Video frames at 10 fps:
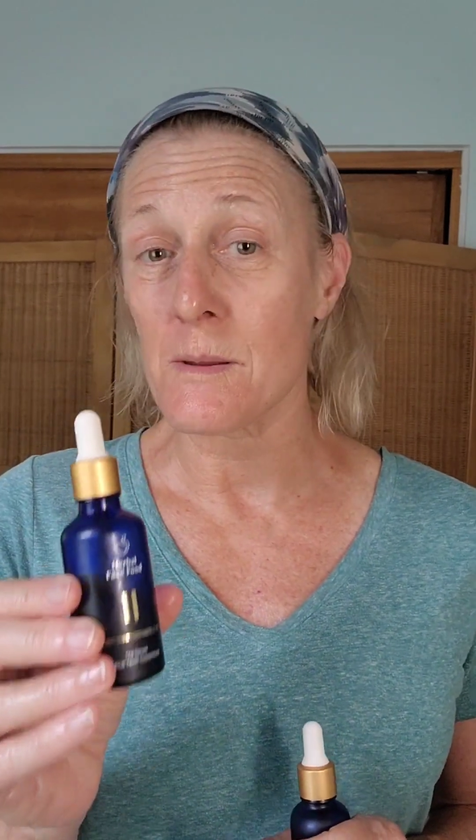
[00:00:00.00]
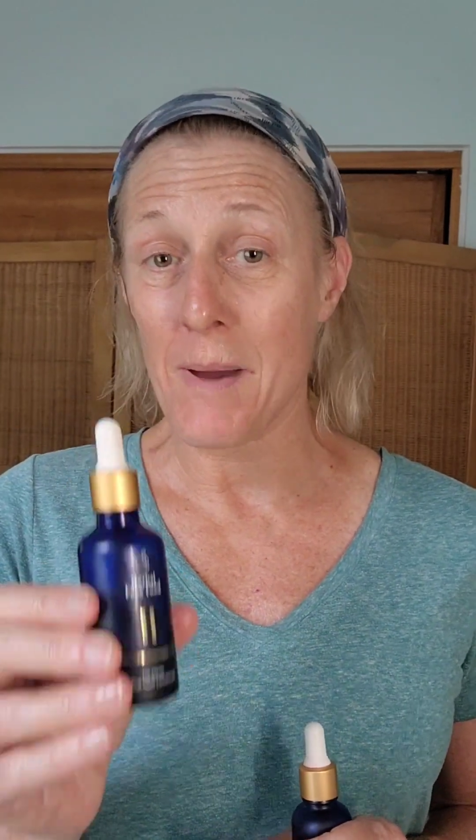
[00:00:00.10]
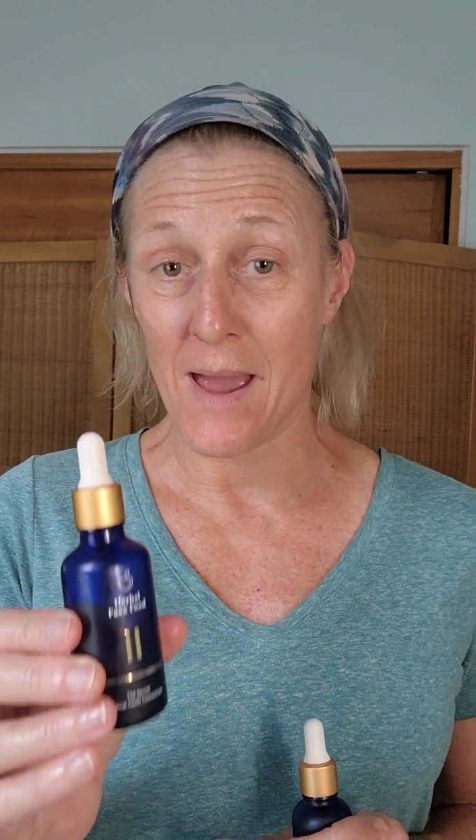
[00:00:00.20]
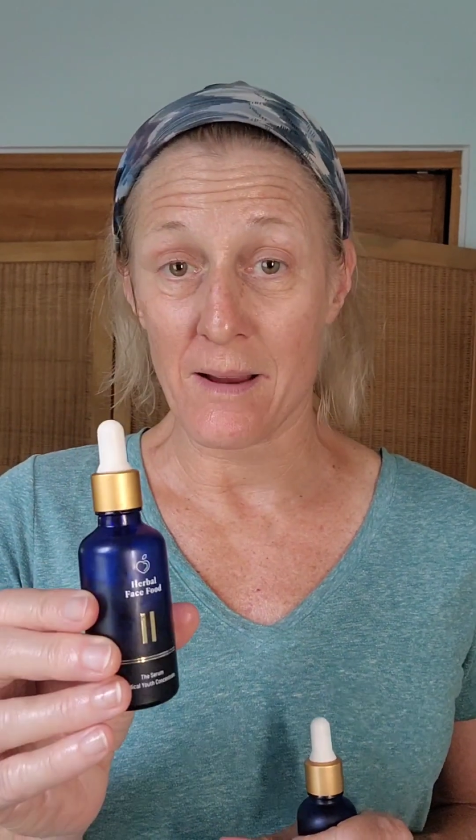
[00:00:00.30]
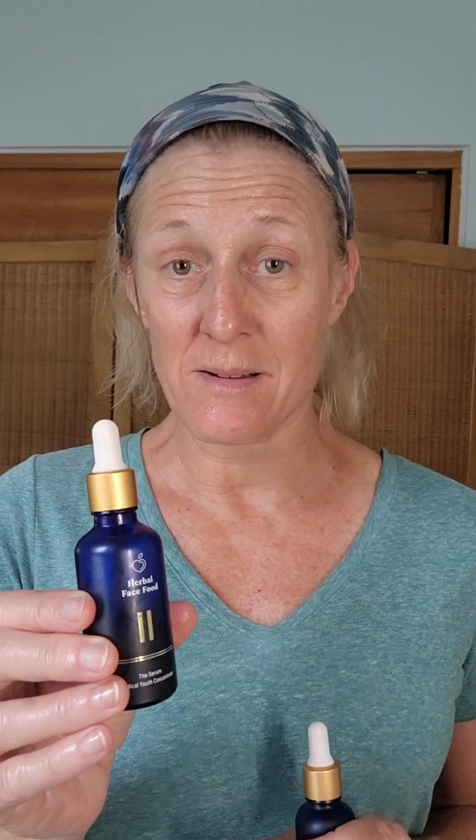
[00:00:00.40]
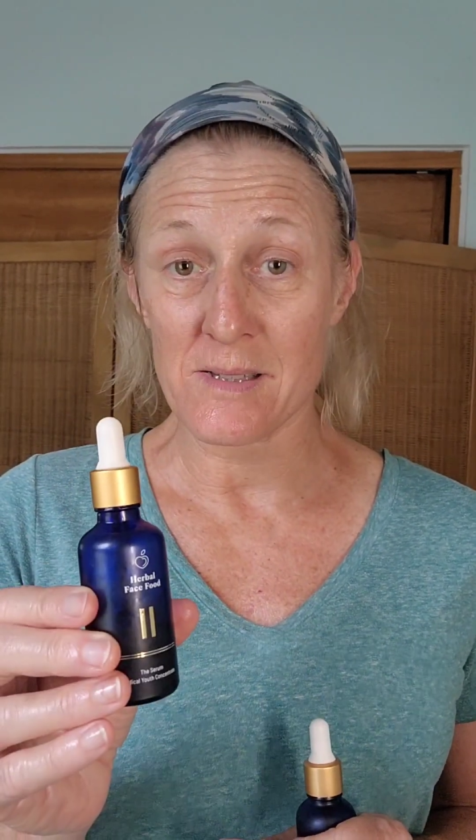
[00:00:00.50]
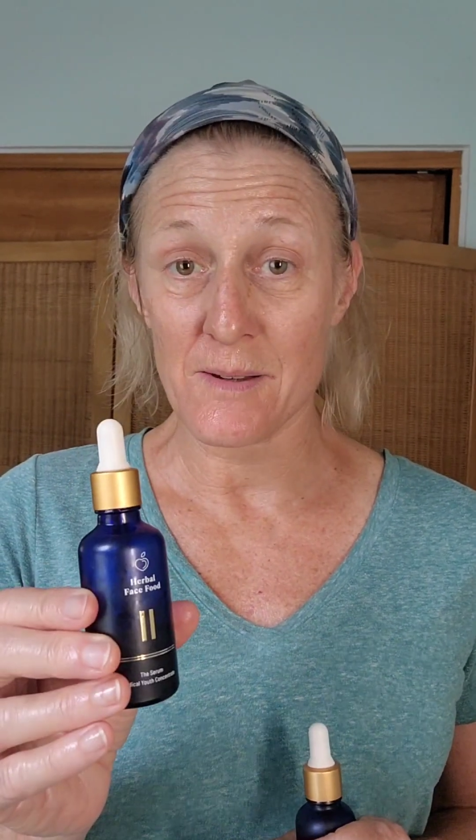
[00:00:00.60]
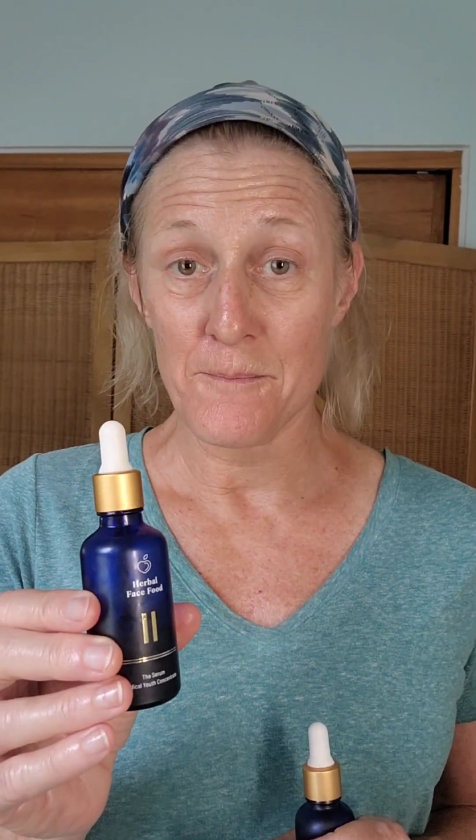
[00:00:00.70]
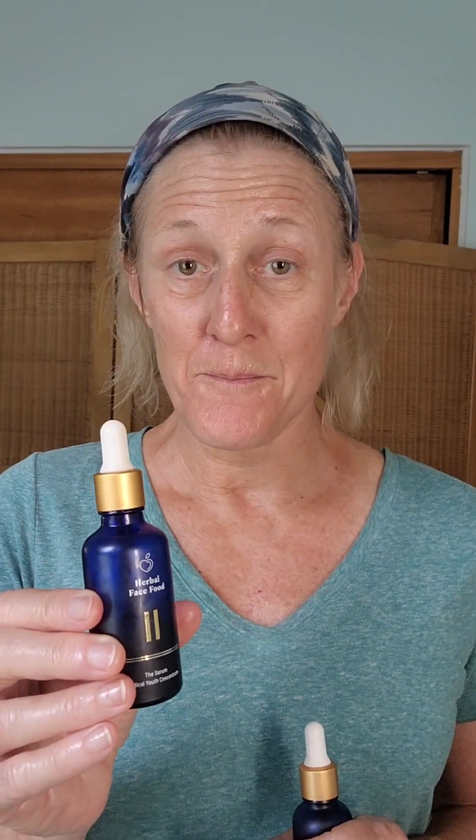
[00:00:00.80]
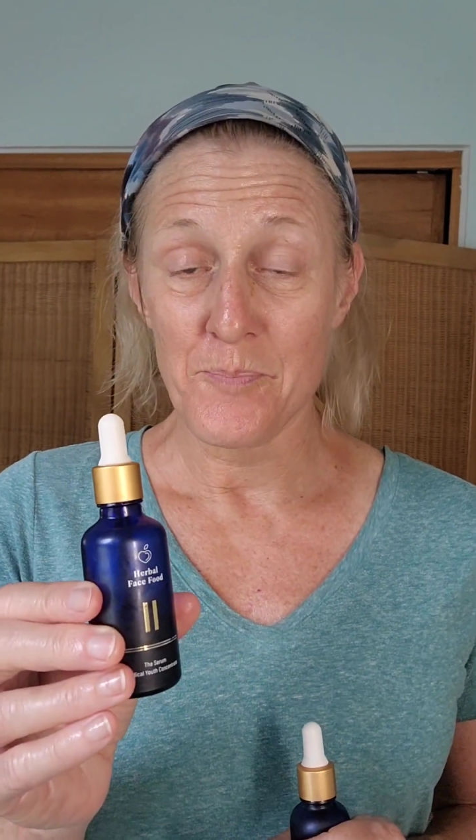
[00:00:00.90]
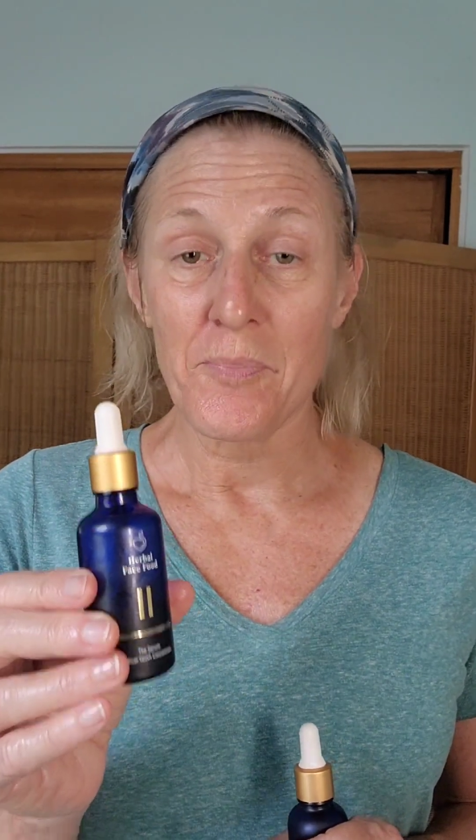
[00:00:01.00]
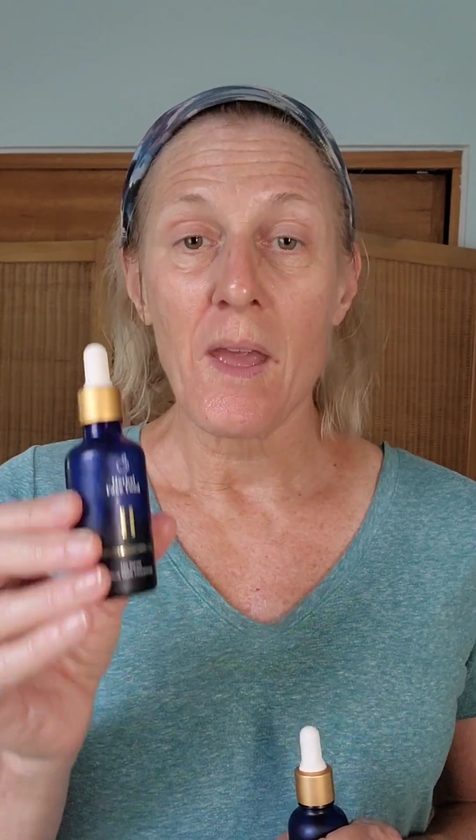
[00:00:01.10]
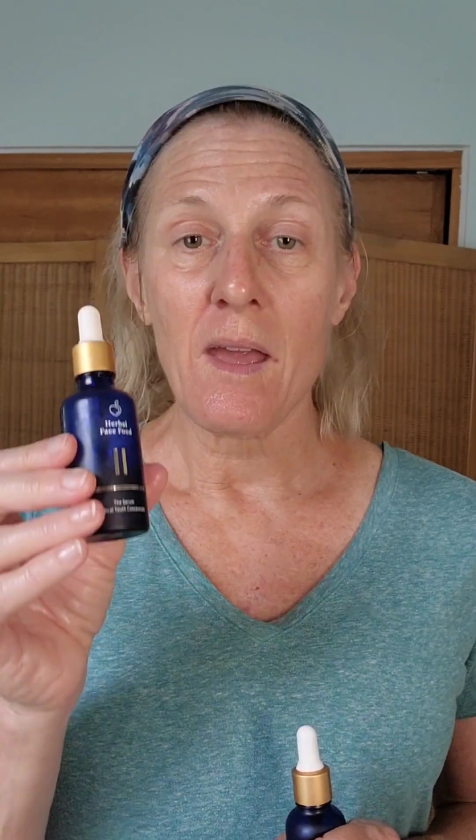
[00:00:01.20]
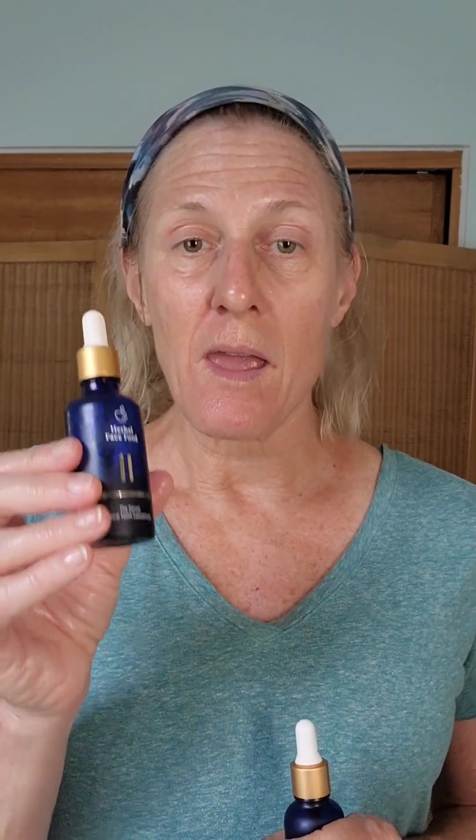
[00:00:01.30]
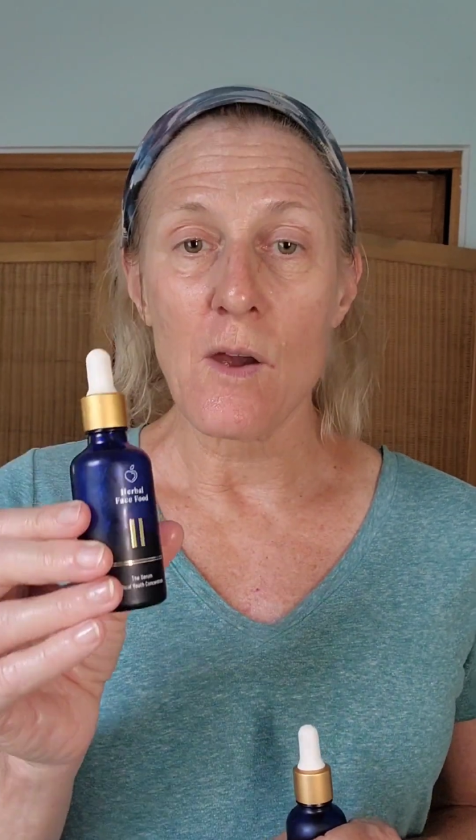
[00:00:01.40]
bags.
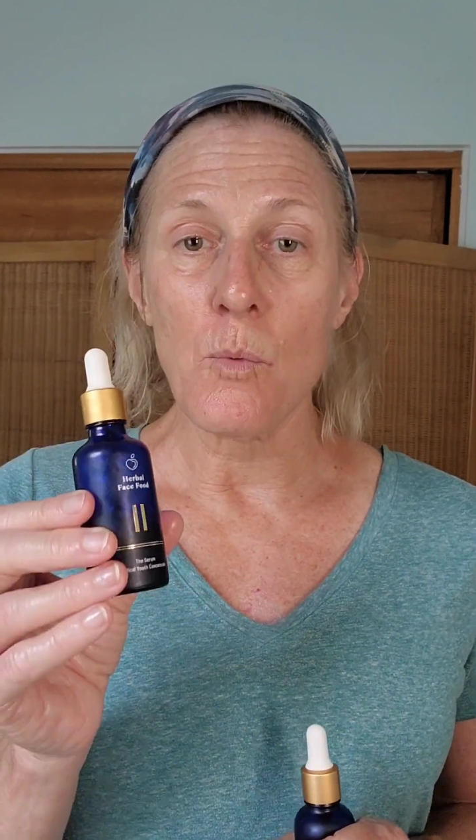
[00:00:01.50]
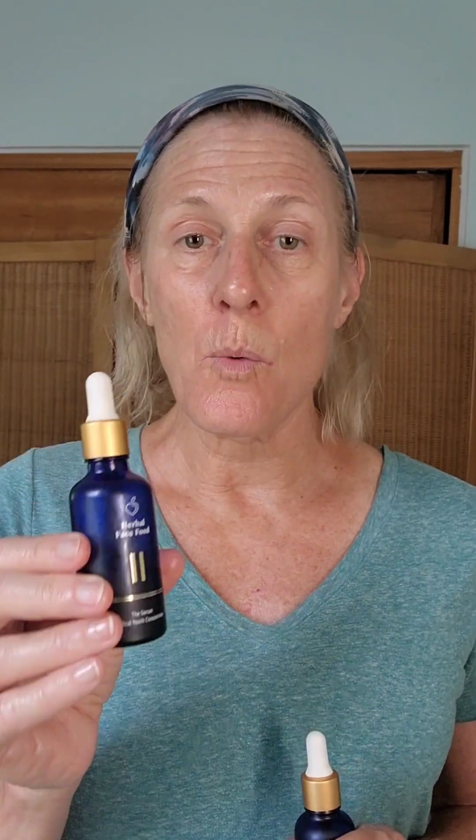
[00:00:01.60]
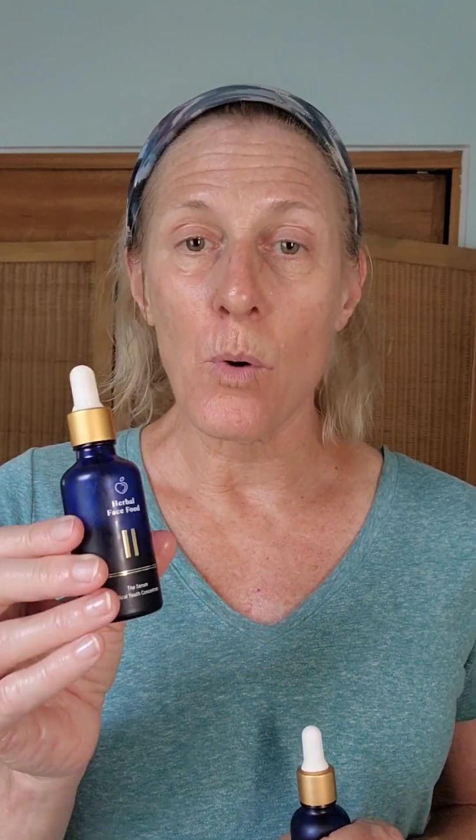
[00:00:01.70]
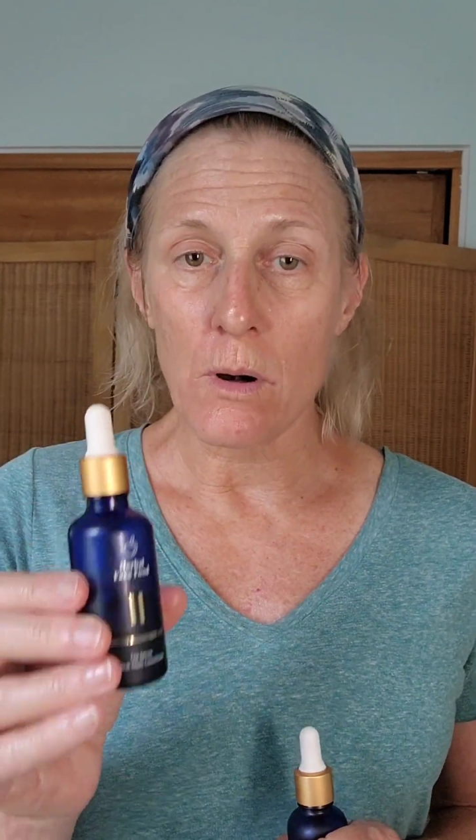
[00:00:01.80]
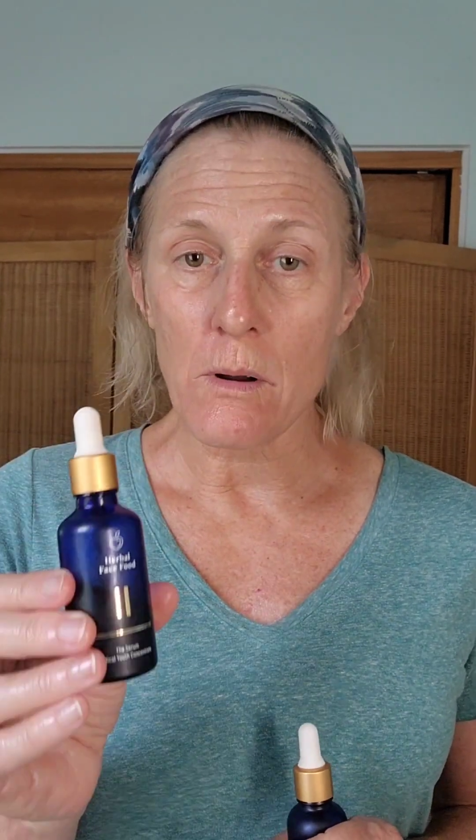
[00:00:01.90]
It will work